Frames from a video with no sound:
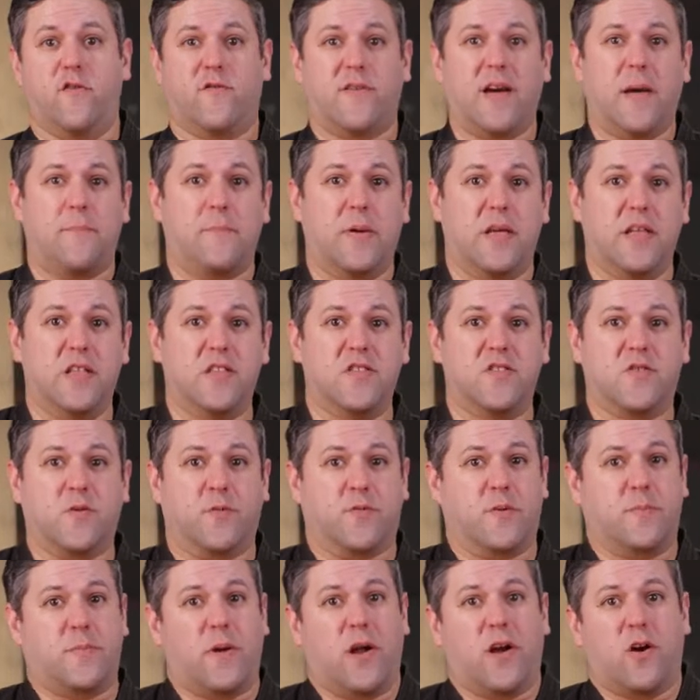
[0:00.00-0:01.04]
you've got pins or
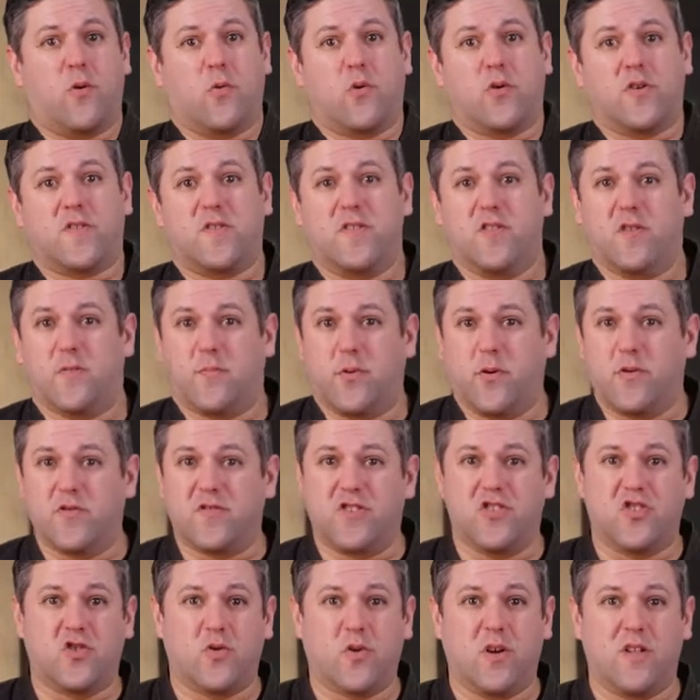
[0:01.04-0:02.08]
repair works in your bones
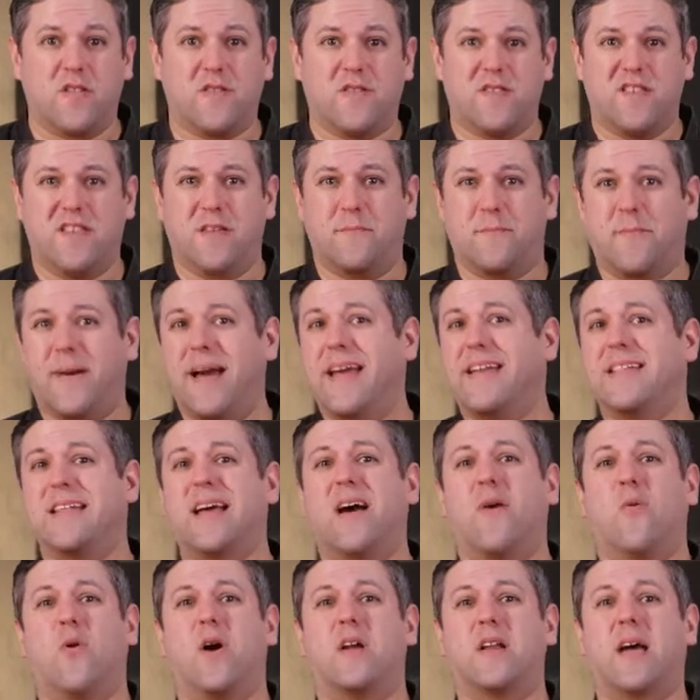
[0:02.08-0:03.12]
and joints, you might
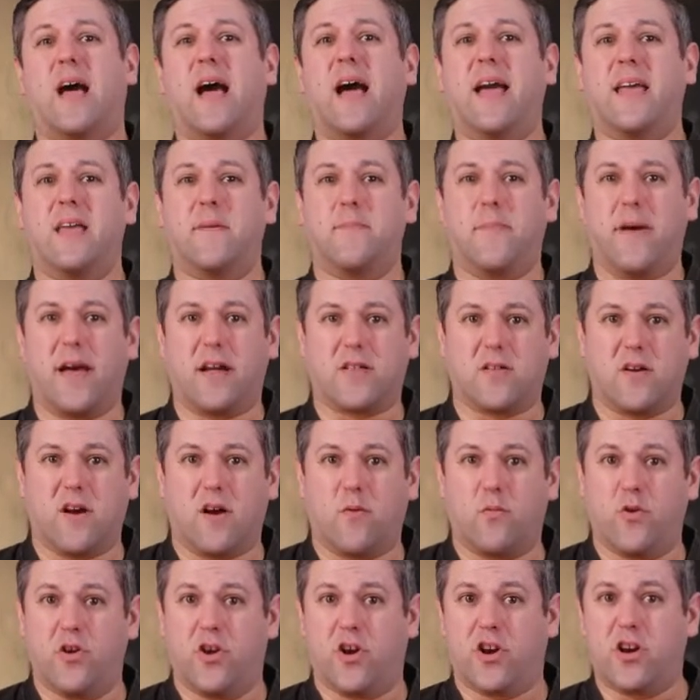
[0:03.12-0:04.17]
not want a high impact
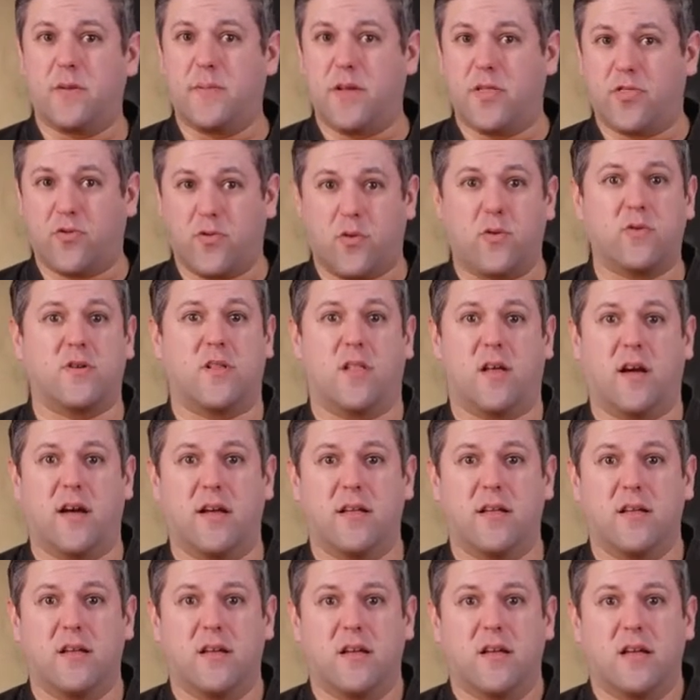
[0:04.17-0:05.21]
art where you're gonna be thrown a
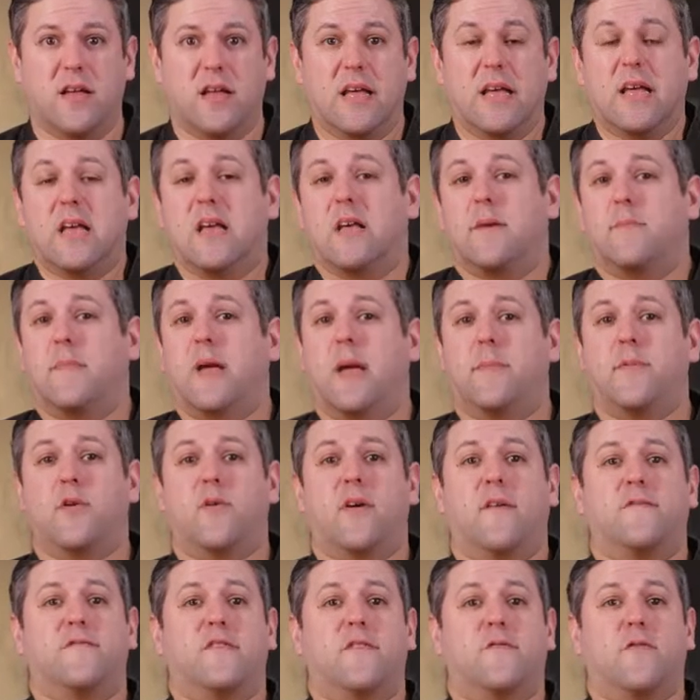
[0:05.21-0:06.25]
lot. Maybe you
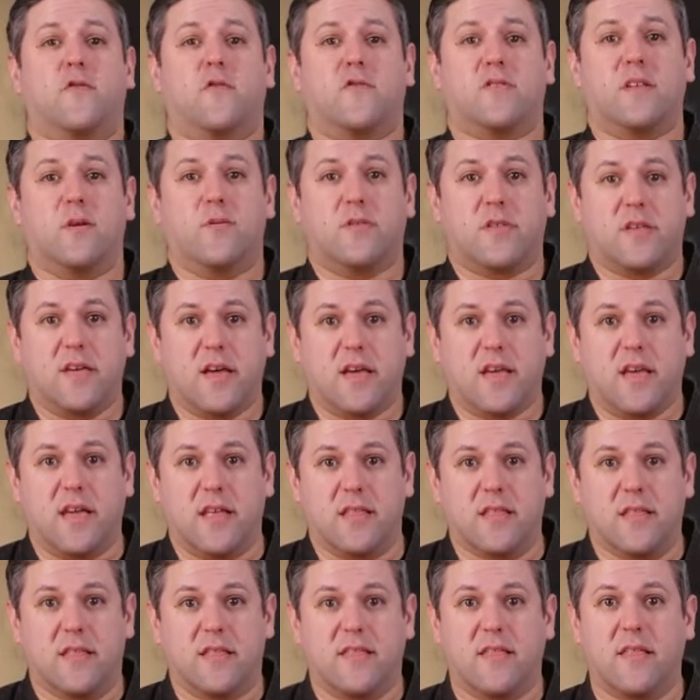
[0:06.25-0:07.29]
have difficulty with
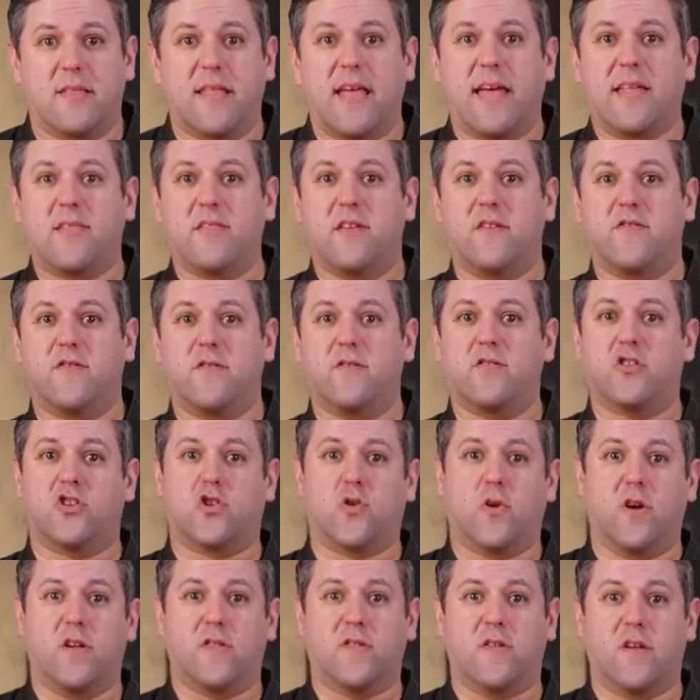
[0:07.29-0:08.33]
kicking, then that leaves you the
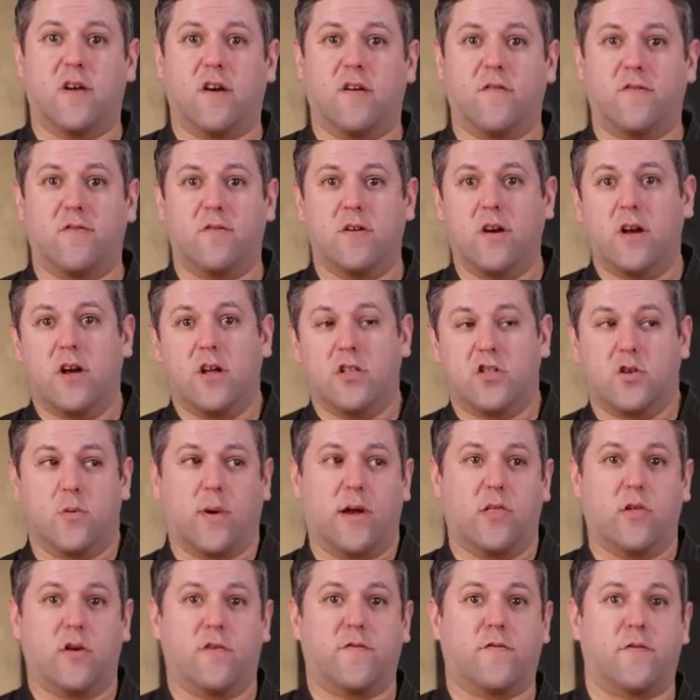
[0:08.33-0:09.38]
choice of, do I
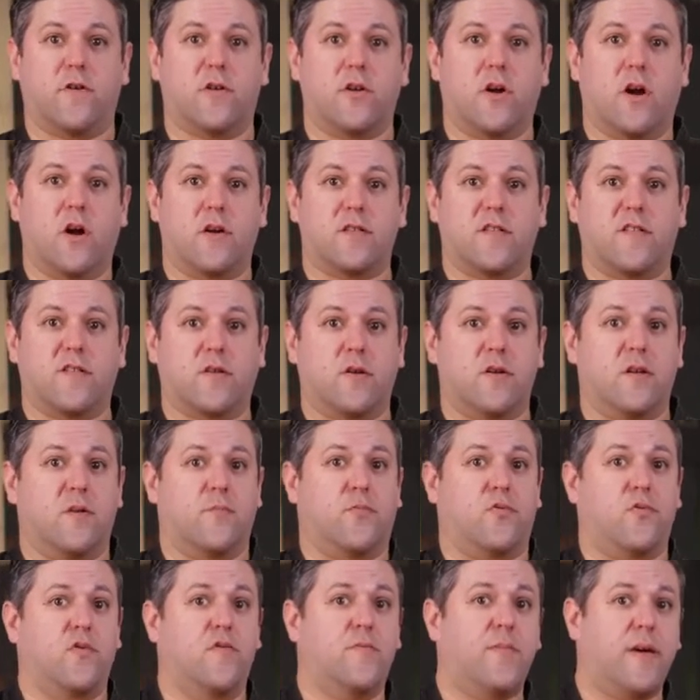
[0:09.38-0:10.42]
look for an art that's gonna
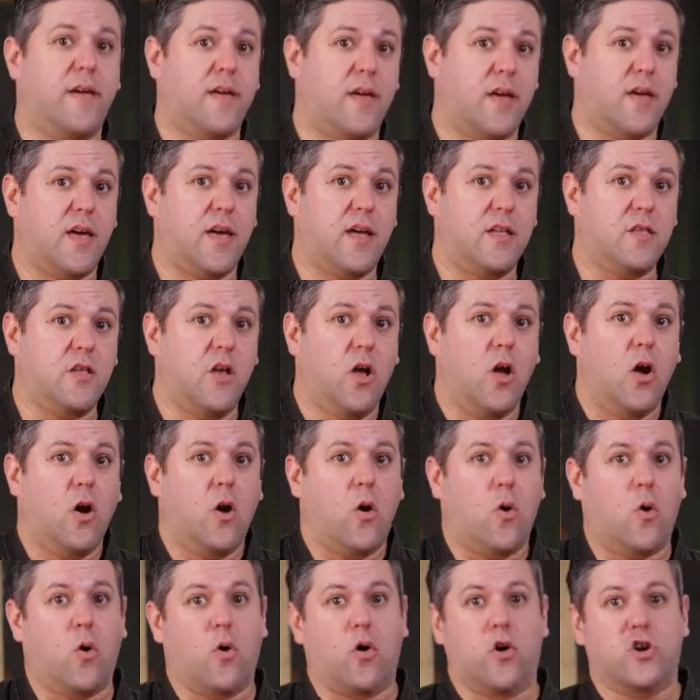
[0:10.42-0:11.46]
improve my kicking,
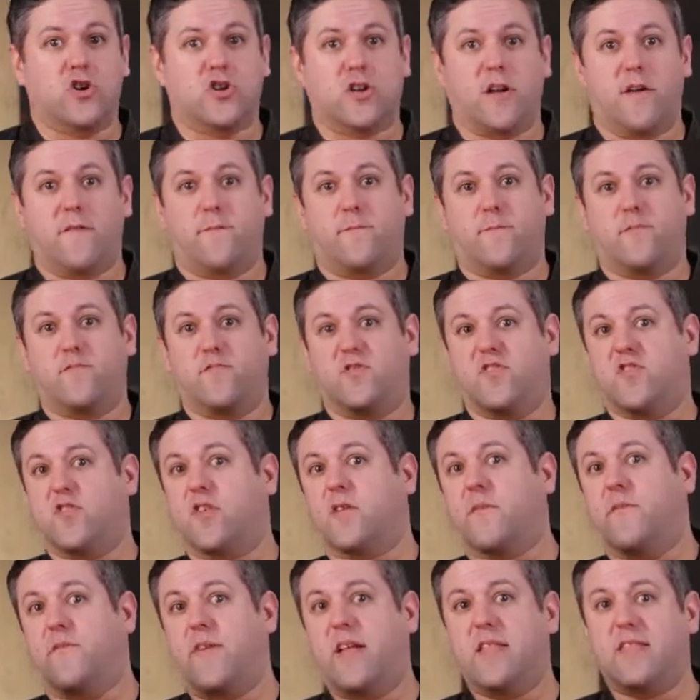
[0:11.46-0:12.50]
or should I
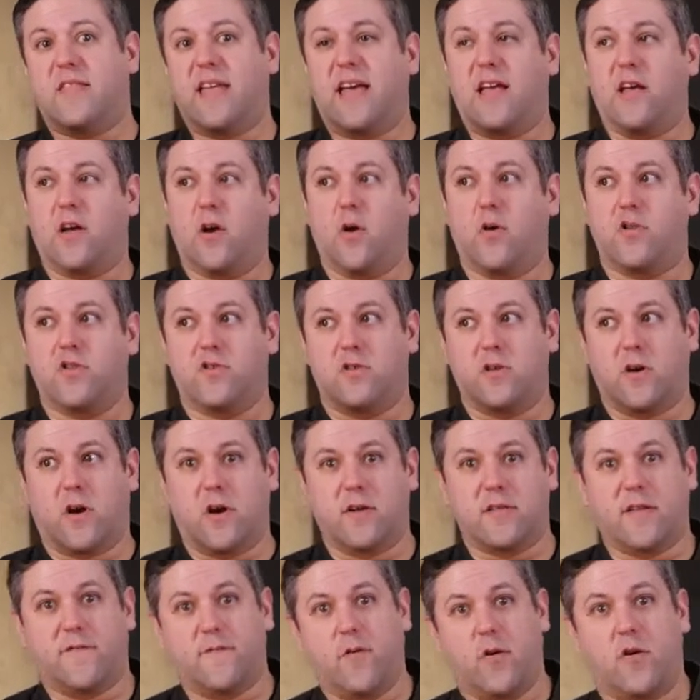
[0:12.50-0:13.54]
circumvent that and go to an
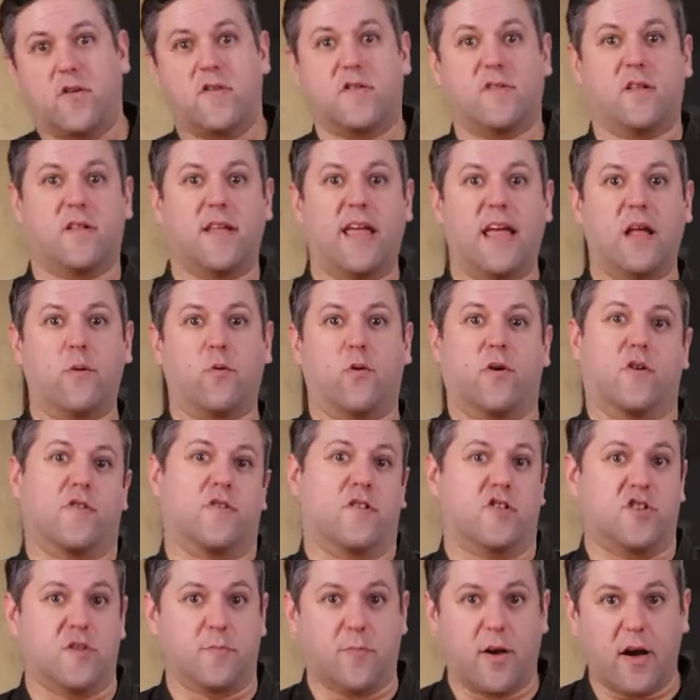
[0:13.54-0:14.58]
art that focuses on handwork,
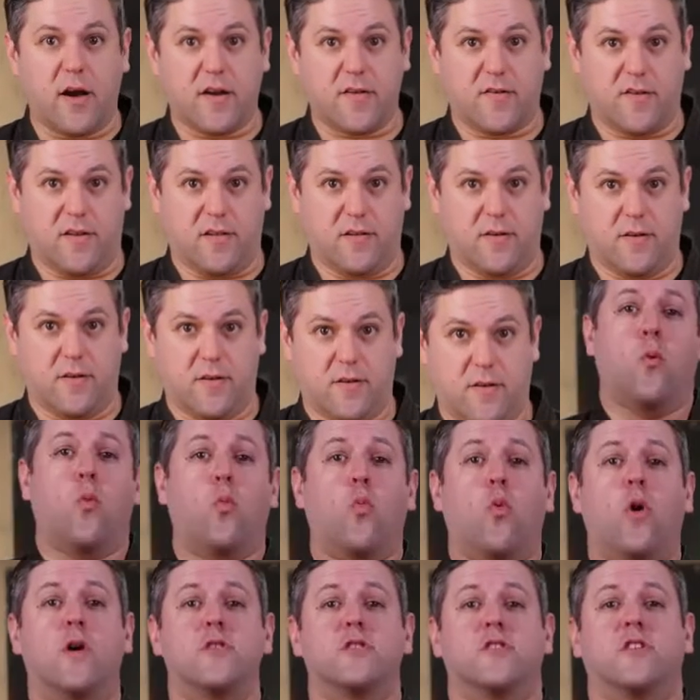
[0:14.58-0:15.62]
such as boxing?
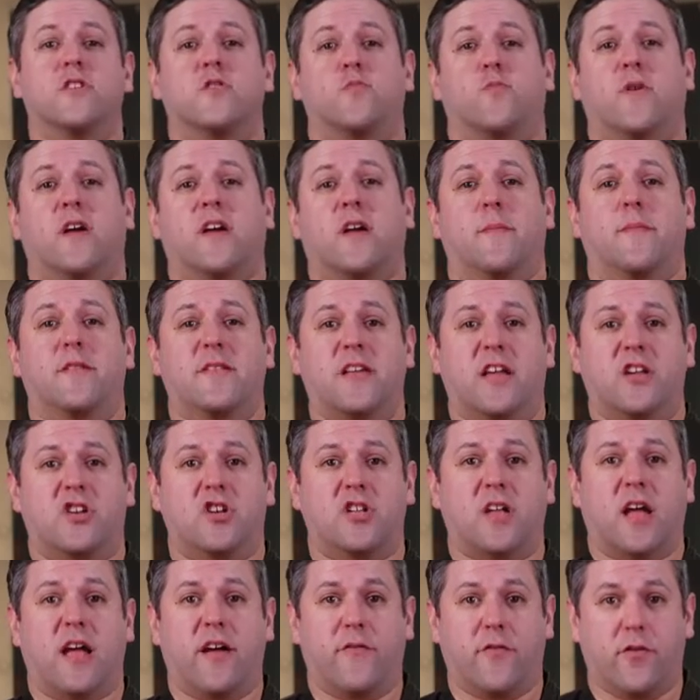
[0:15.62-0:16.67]
One good
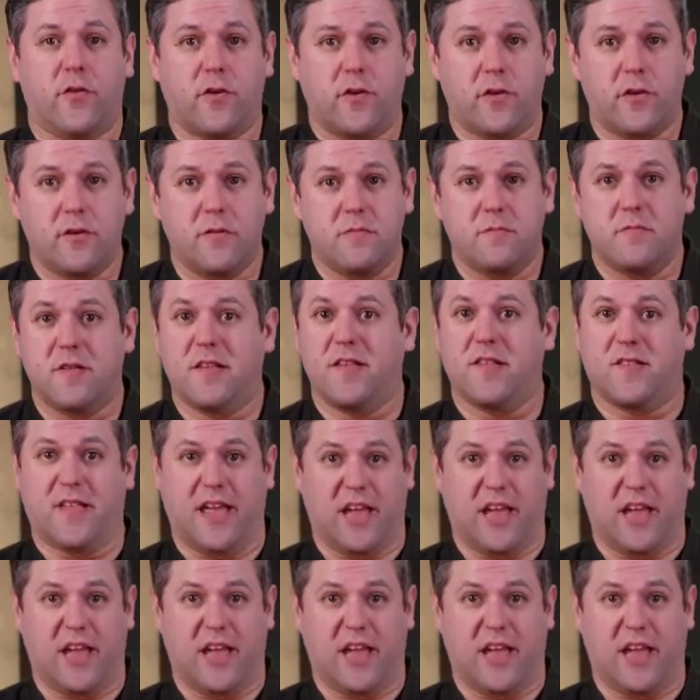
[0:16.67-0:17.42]
recommendation I have heard is